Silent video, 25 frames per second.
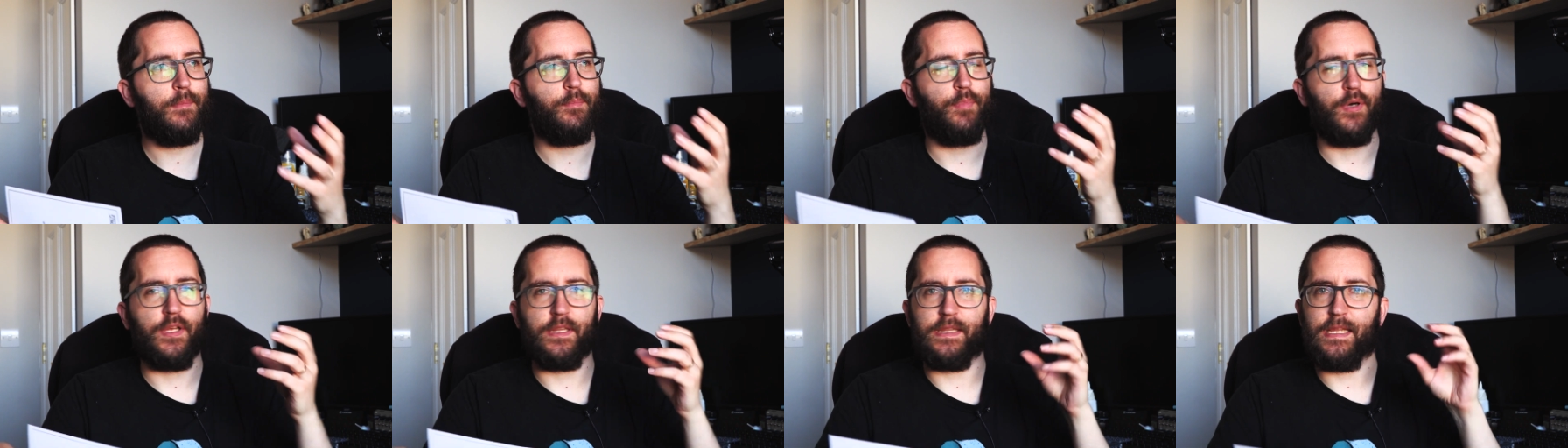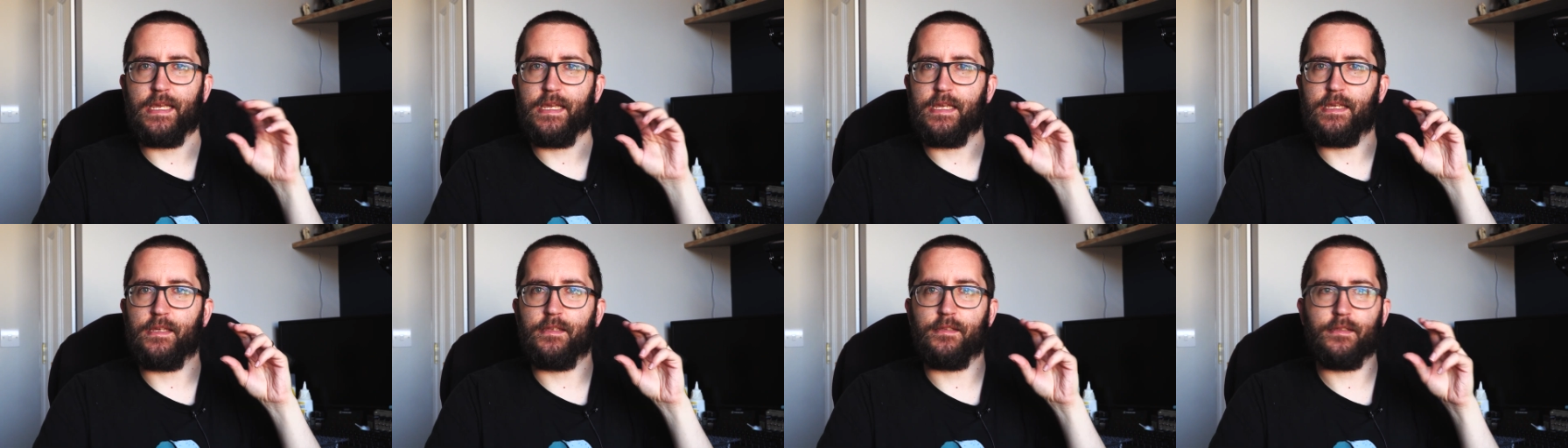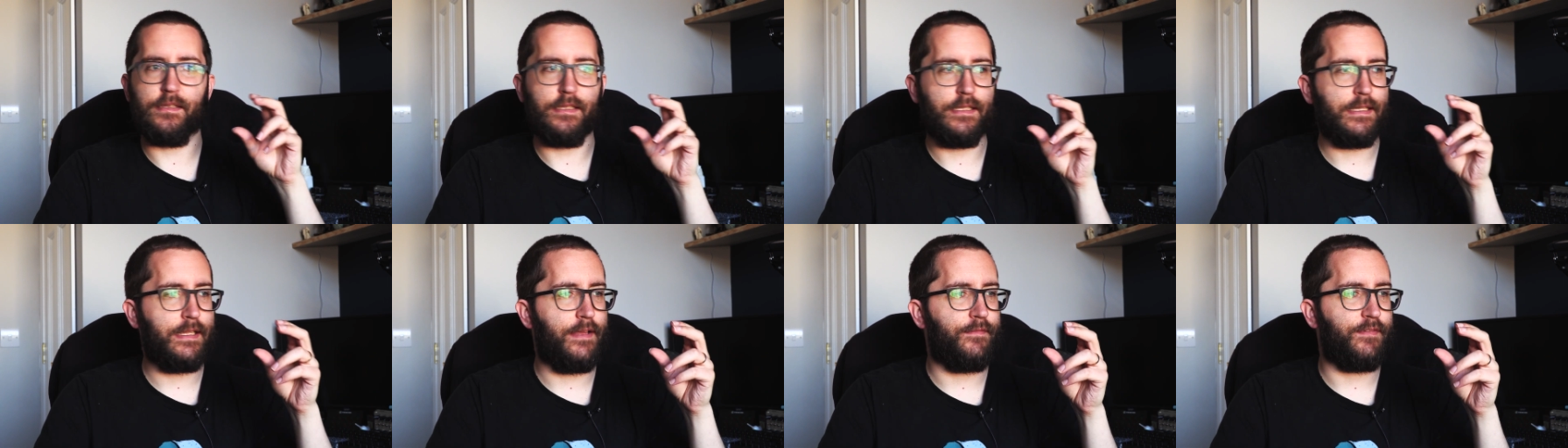but
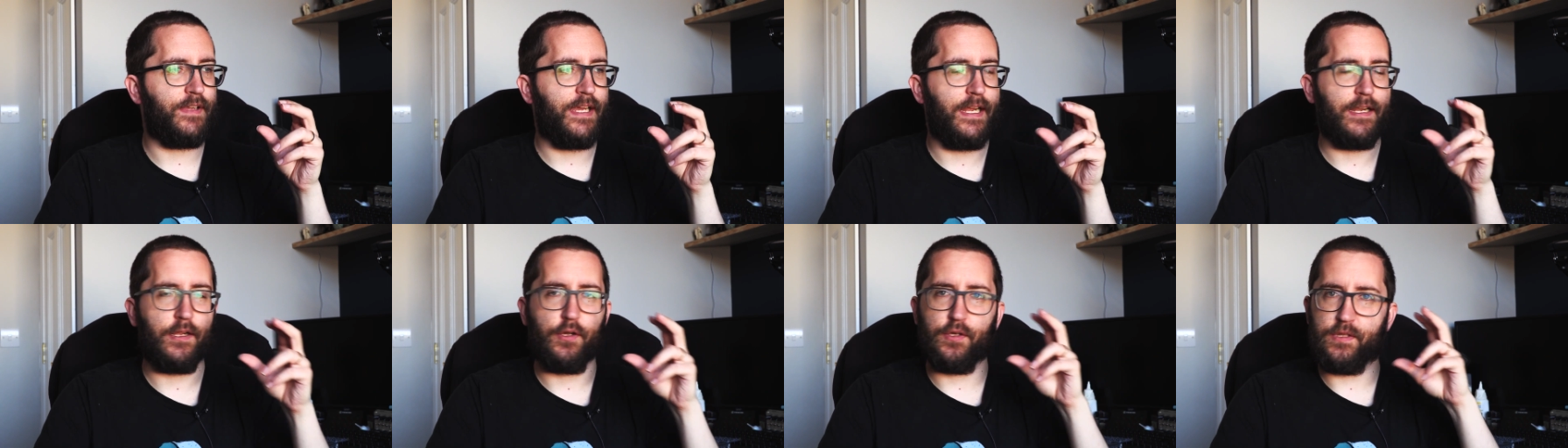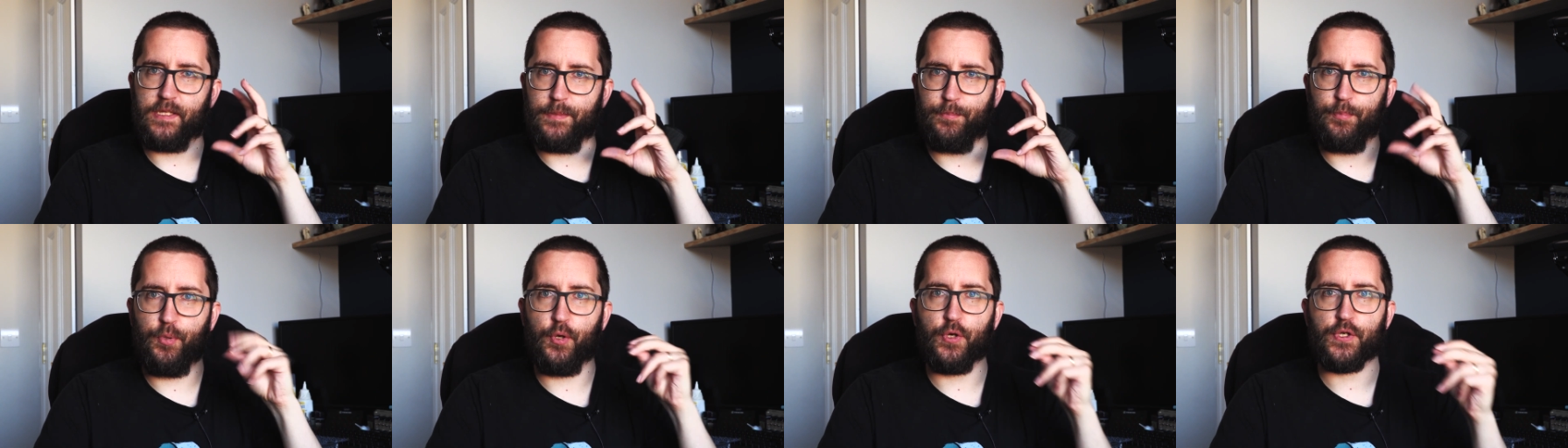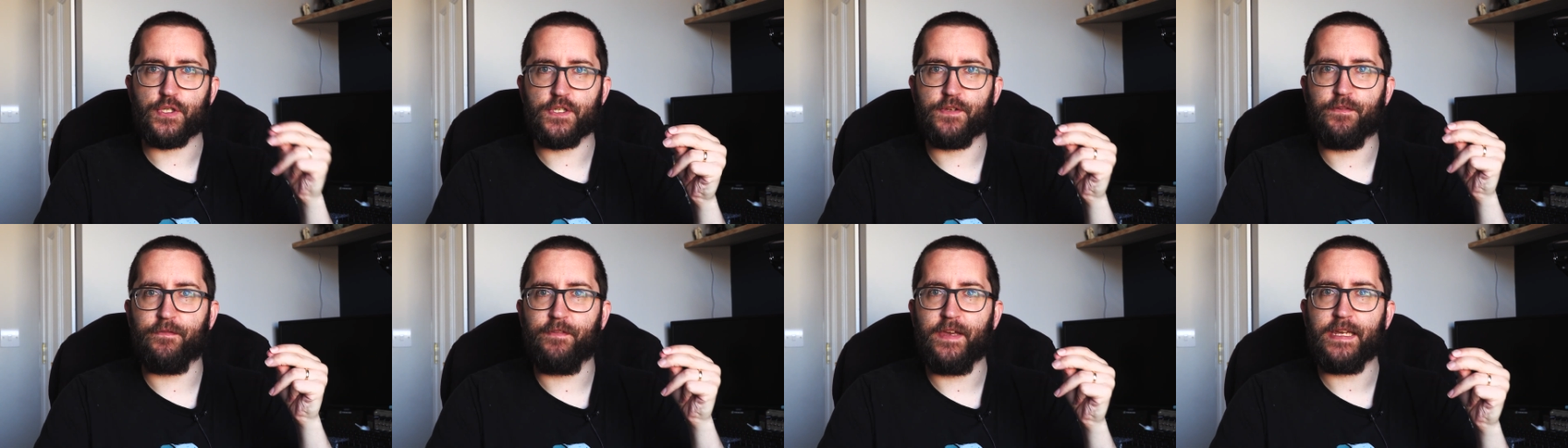they've kind of got the
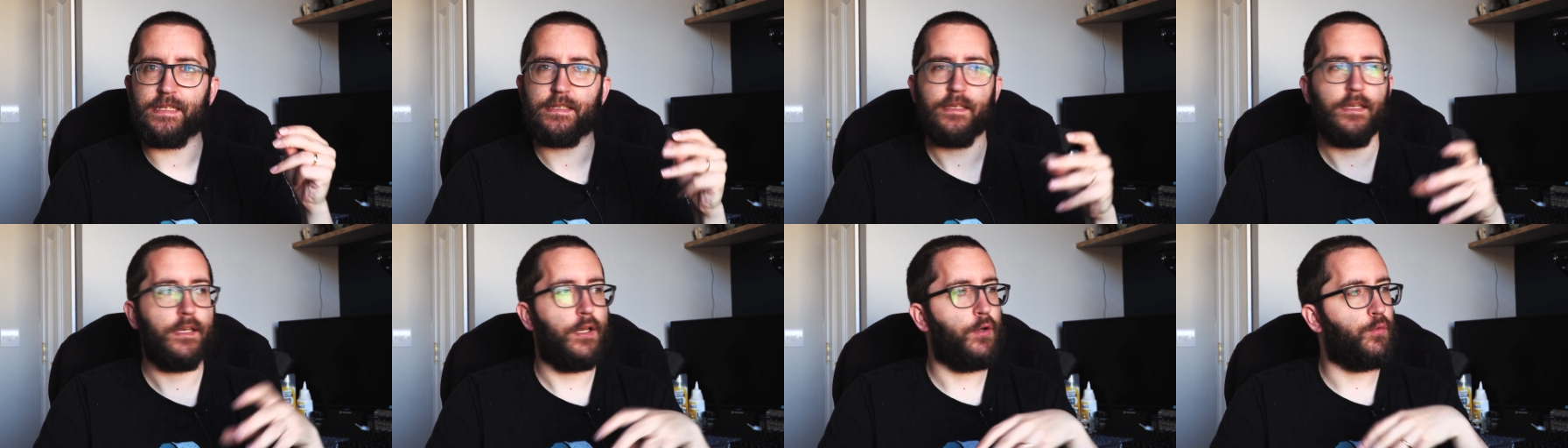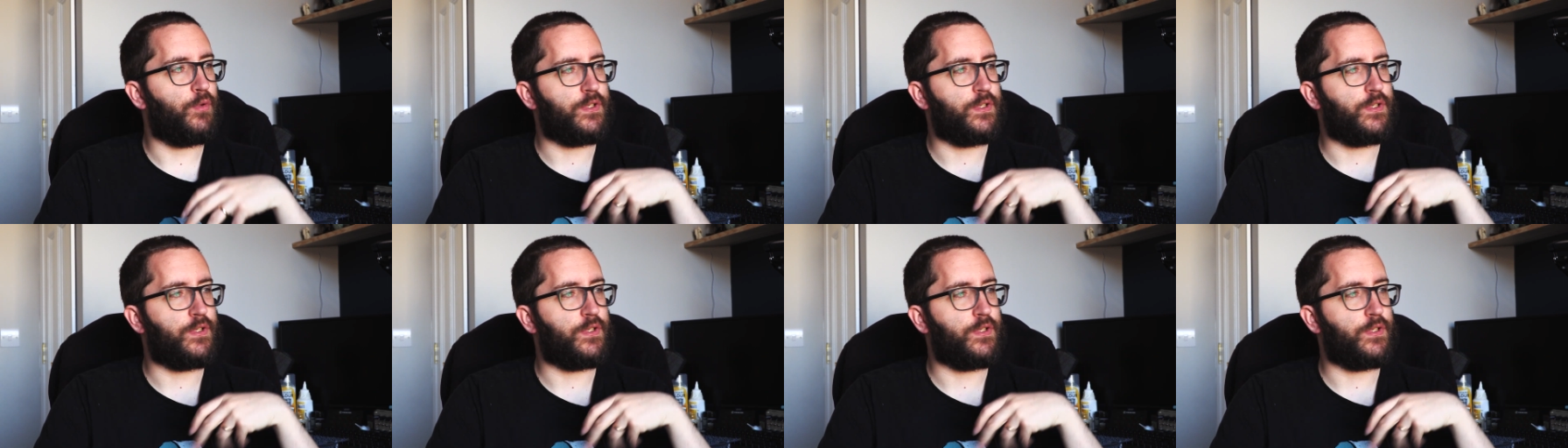push fit,